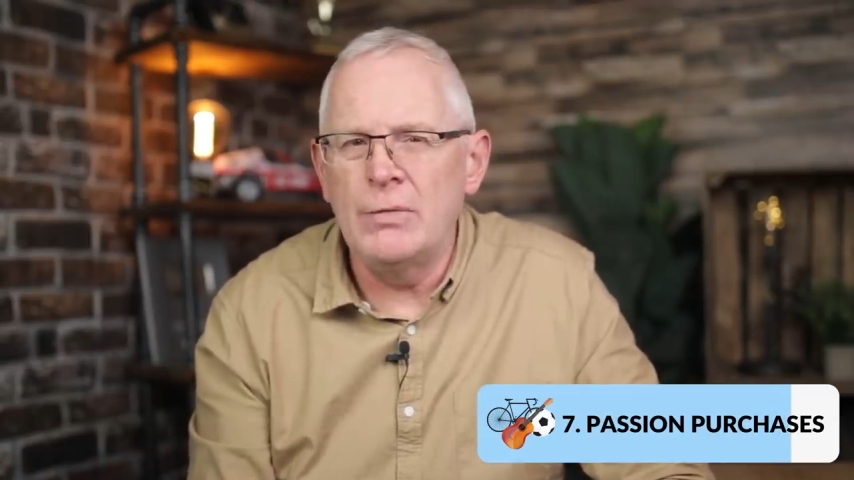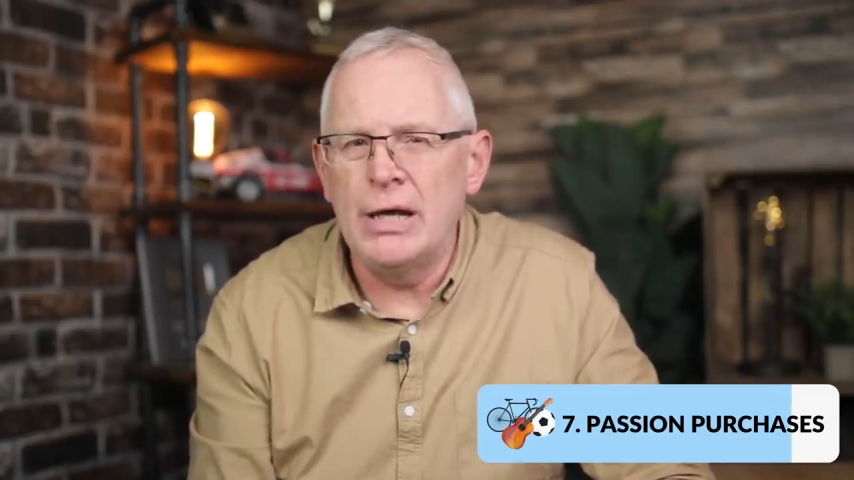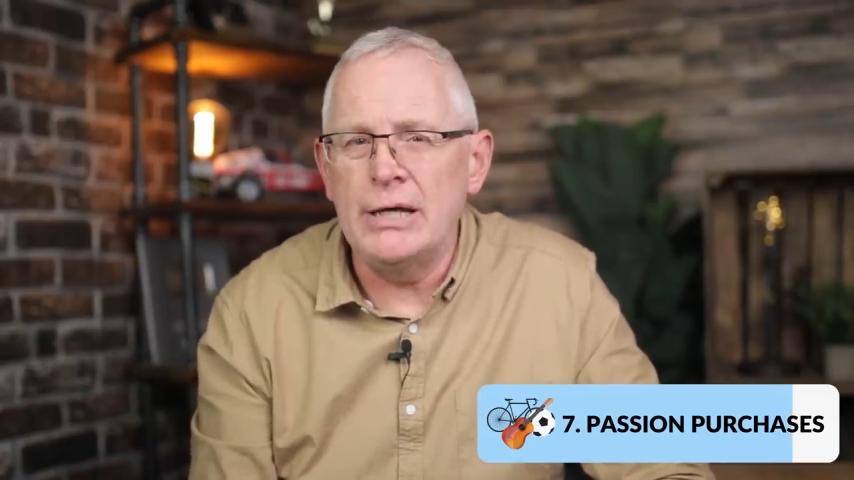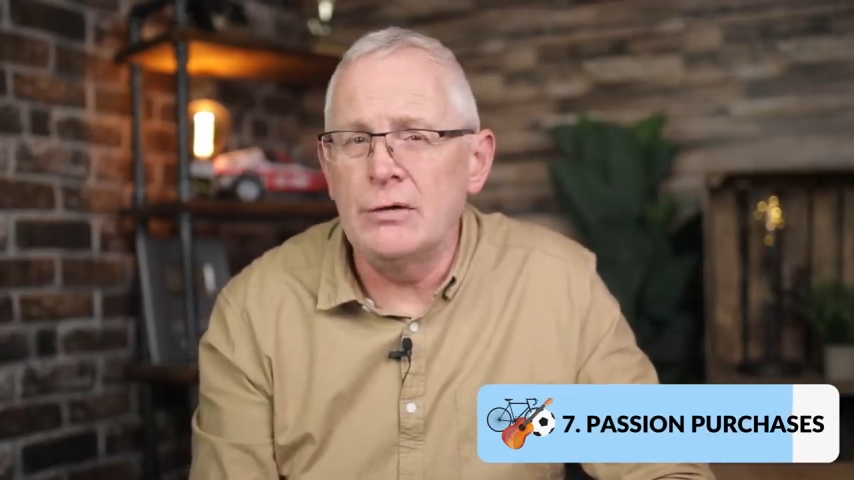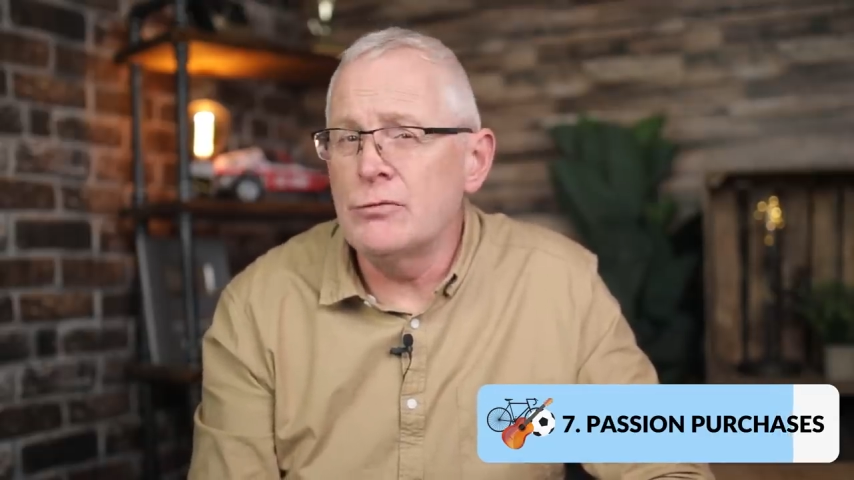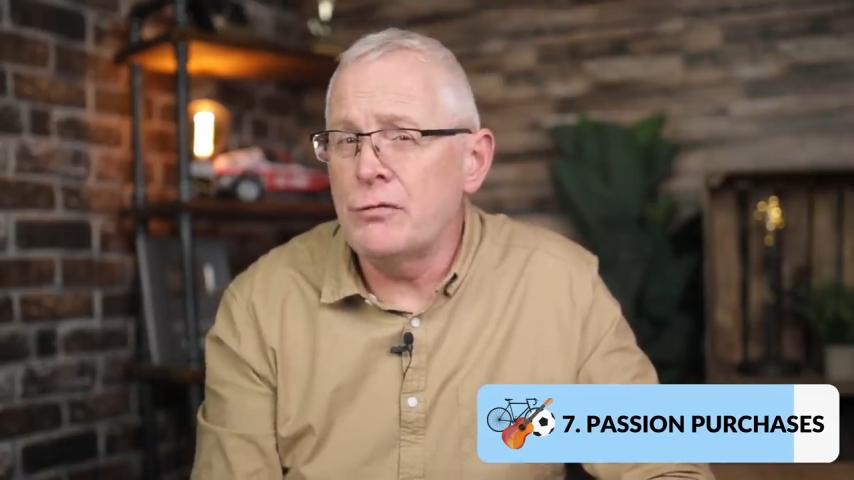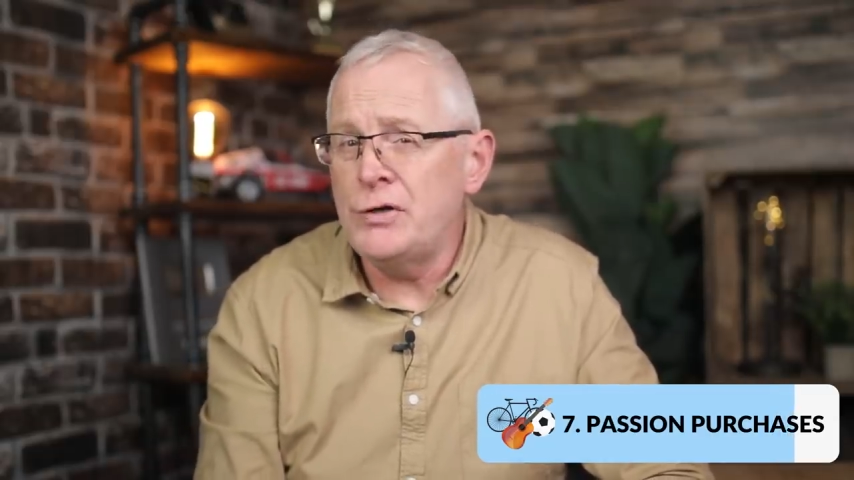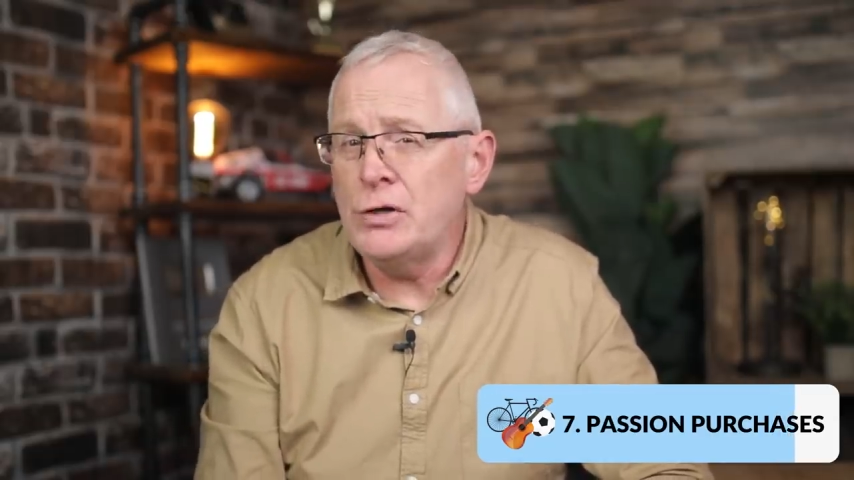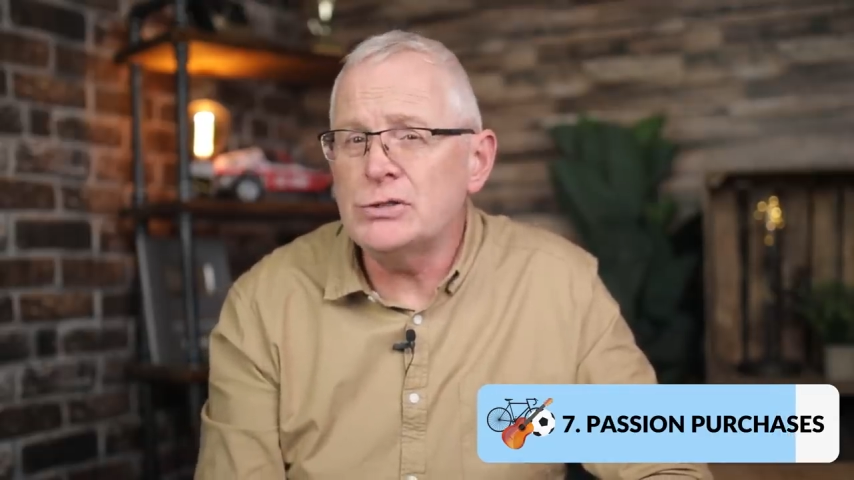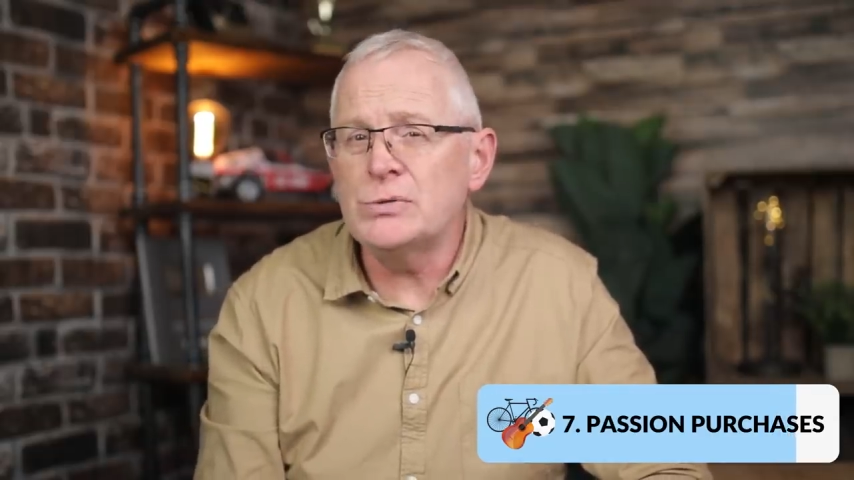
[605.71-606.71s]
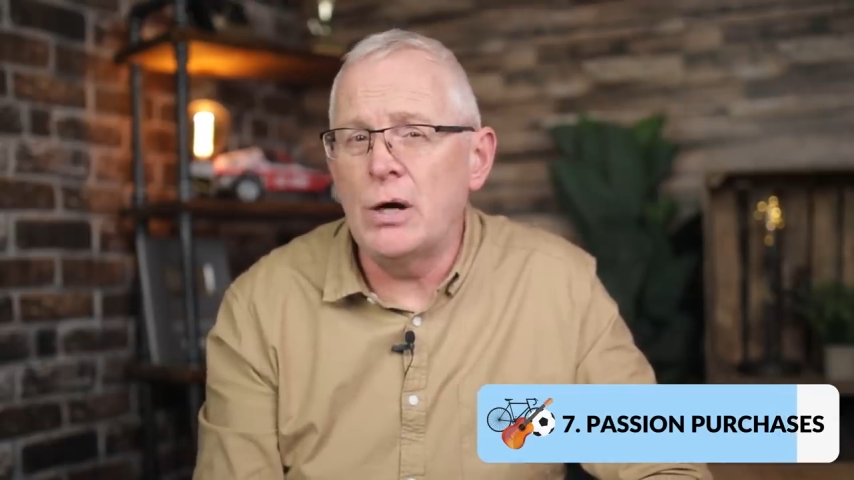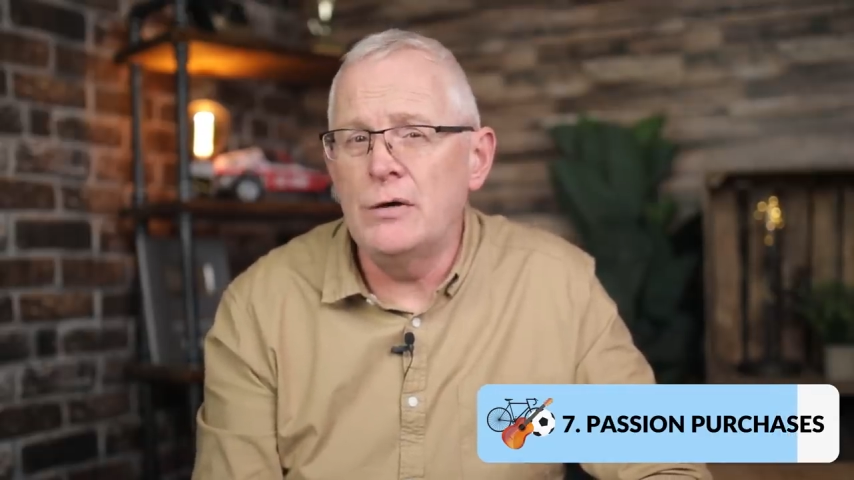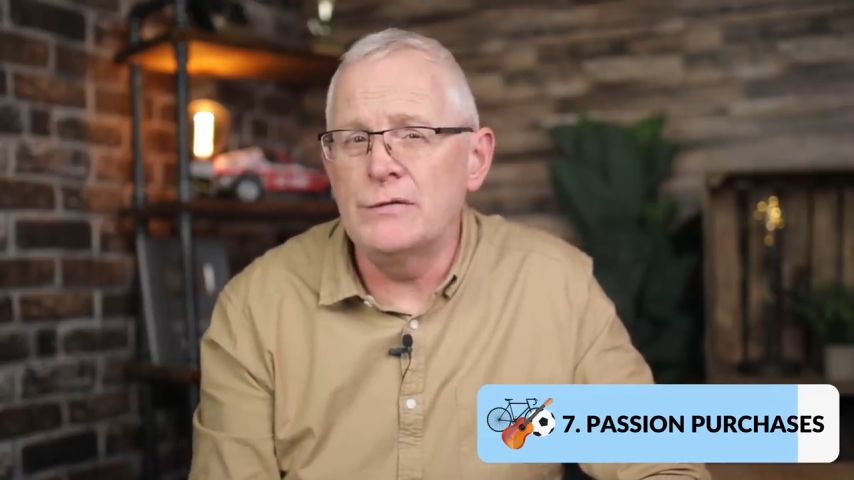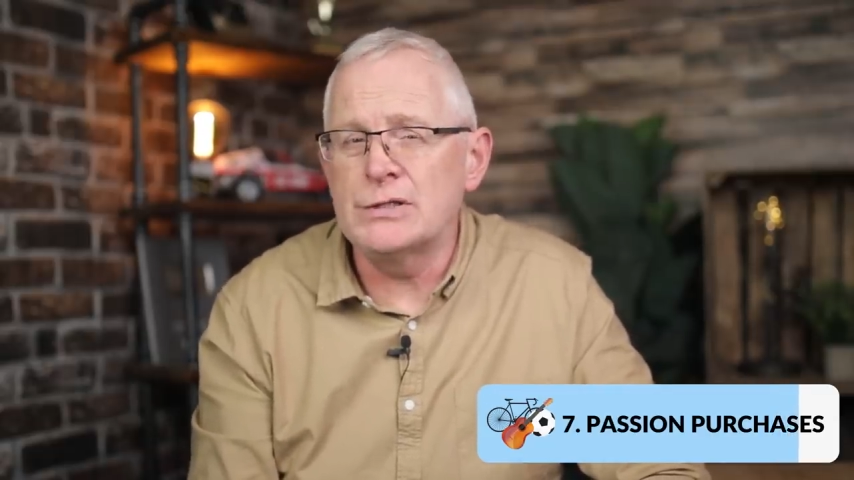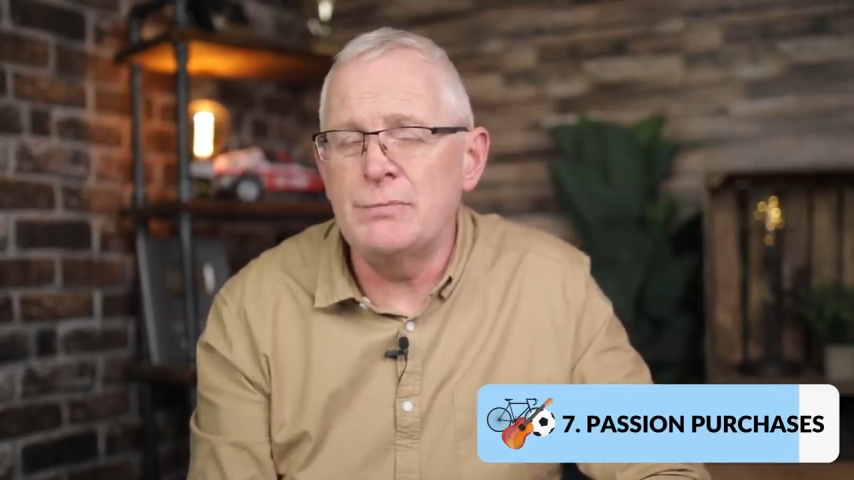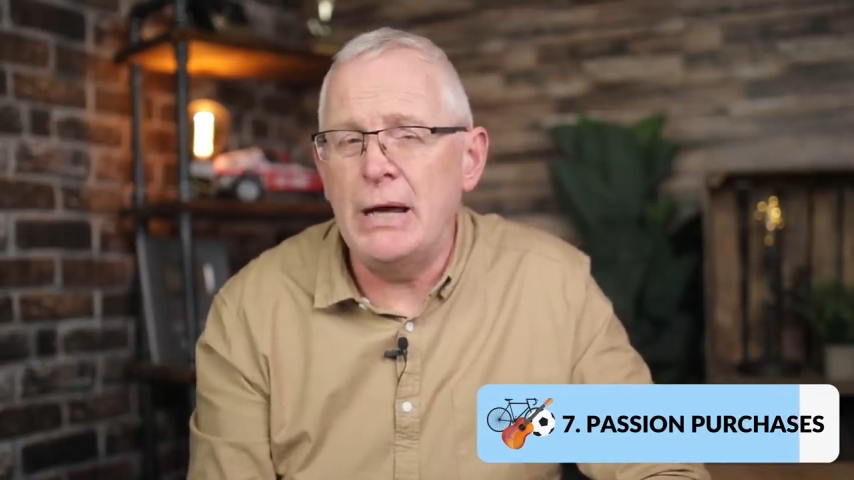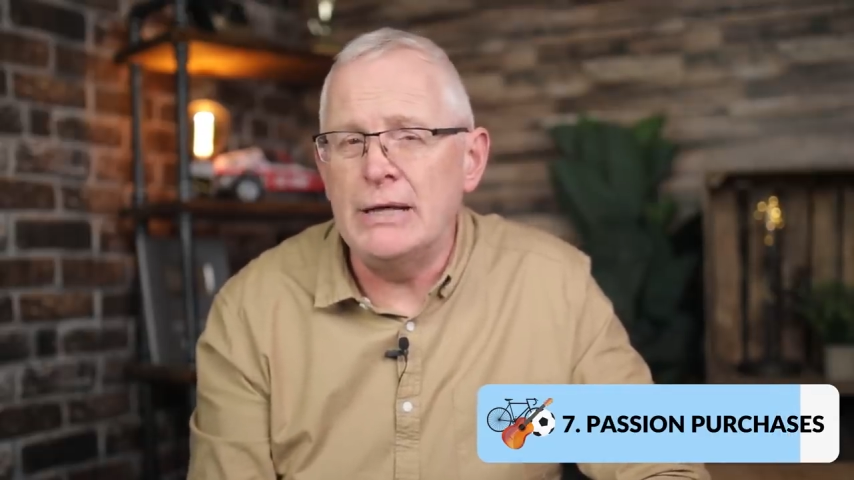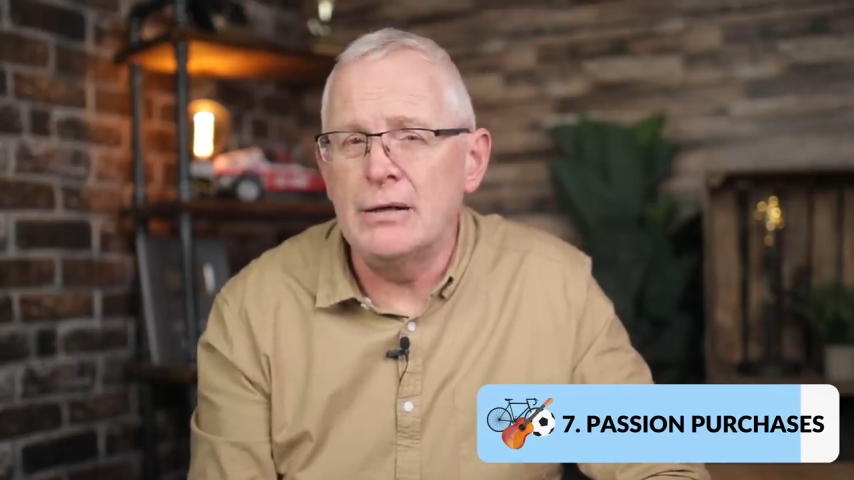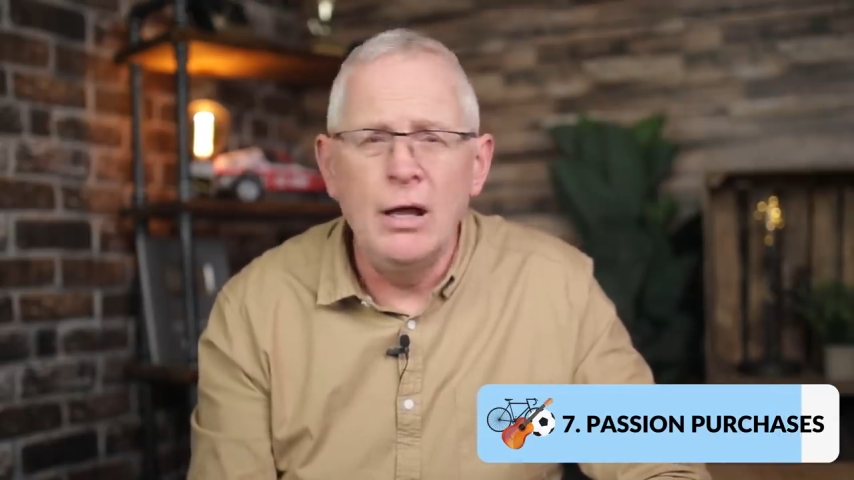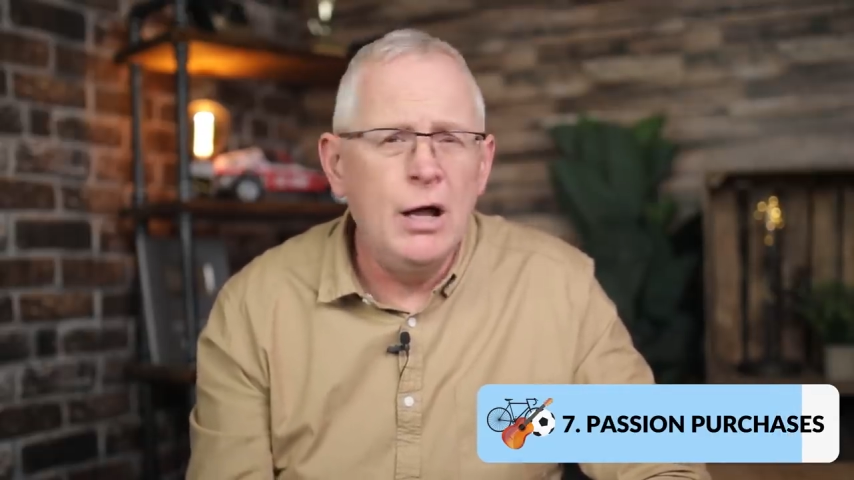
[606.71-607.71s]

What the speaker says: money and refuse to overspend.